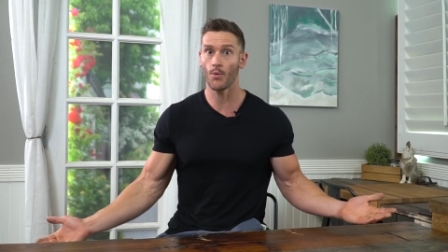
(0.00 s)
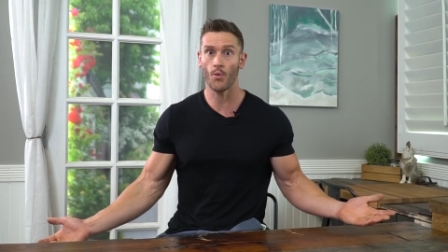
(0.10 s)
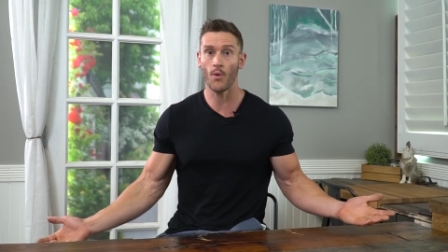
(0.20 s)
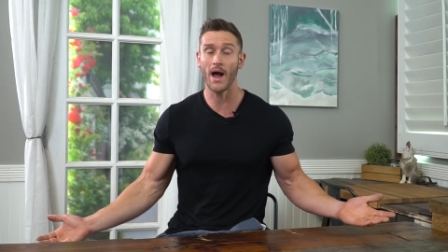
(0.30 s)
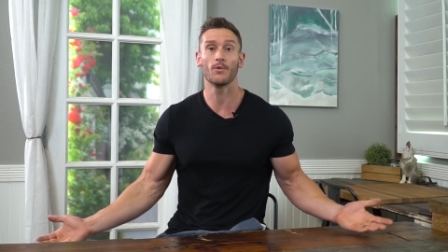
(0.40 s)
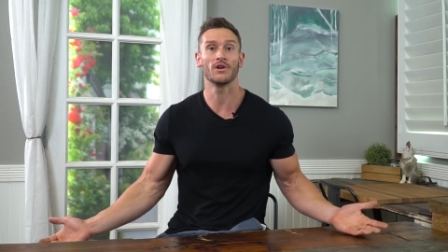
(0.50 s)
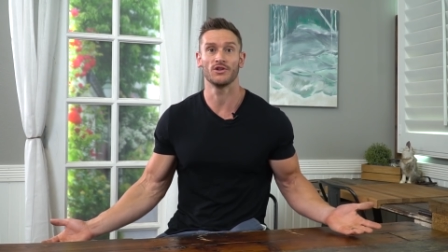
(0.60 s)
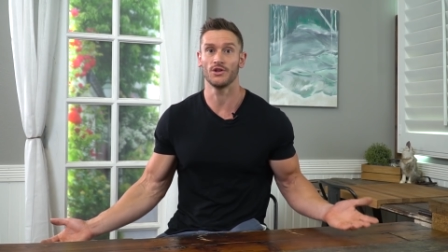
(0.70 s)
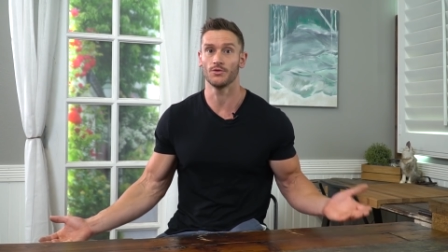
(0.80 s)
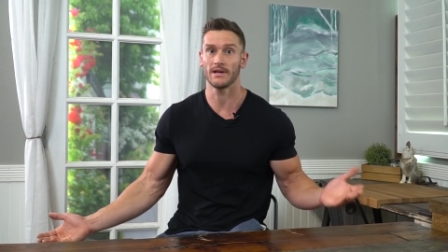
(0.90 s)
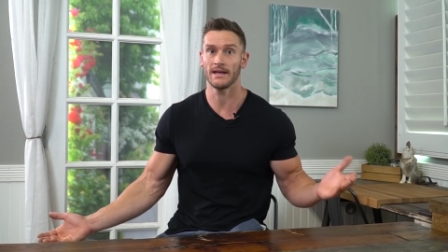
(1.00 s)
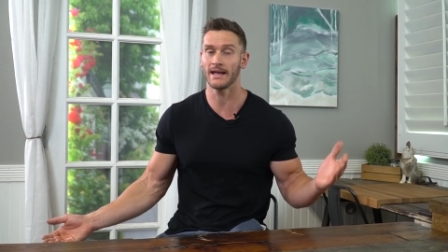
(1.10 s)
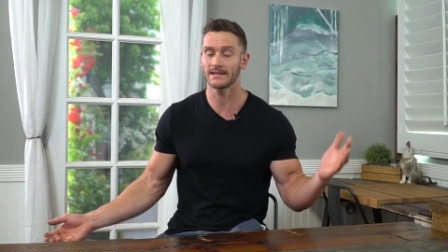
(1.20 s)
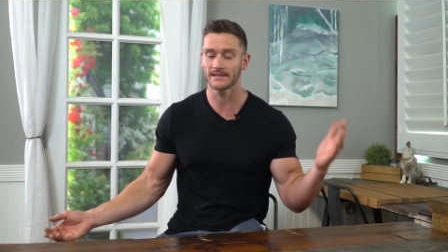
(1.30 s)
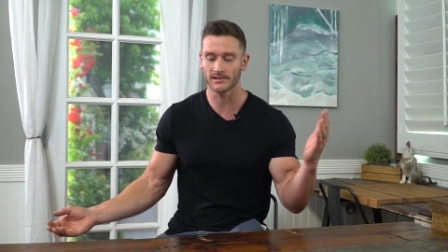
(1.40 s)
why wouldn't you?
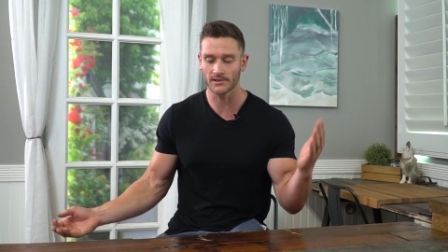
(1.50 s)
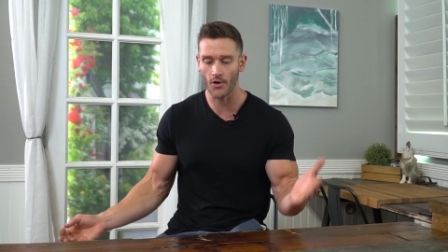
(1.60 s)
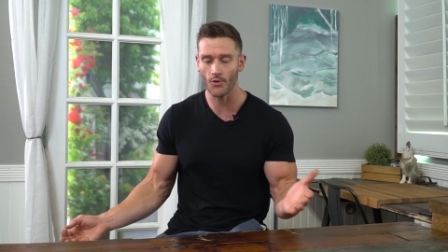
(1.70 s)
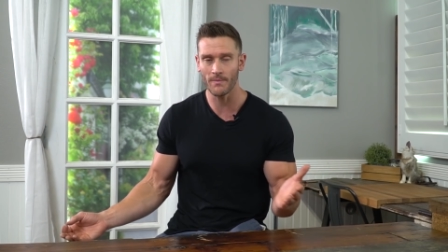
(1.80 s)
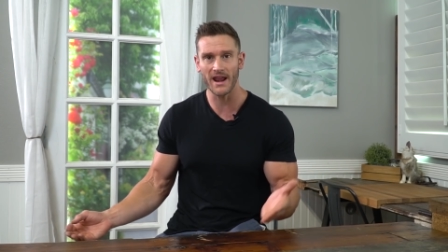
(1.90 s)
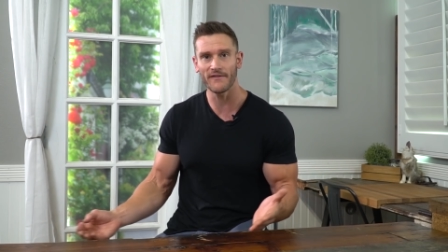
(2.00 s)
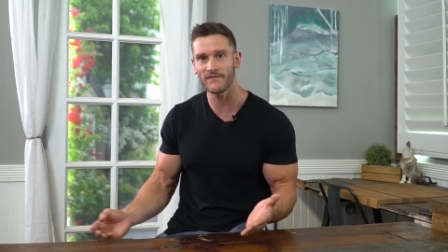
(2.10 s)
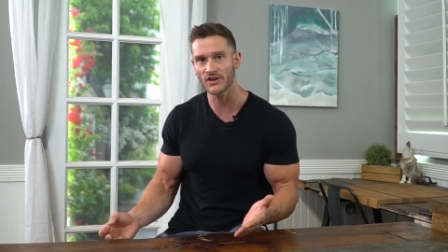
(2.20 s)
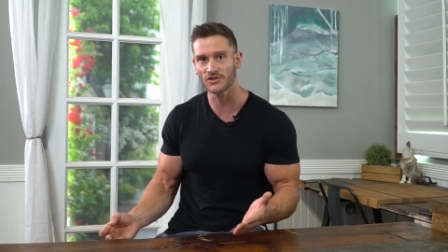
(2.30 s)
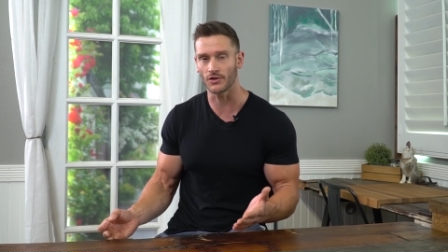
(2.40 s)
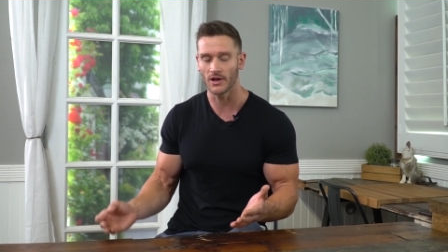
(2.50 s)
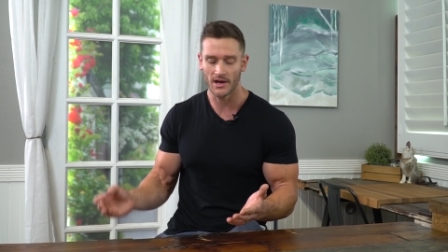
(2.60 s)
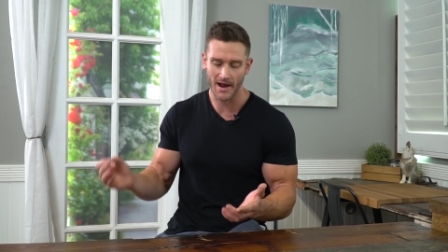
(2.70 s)
It's so beneficial,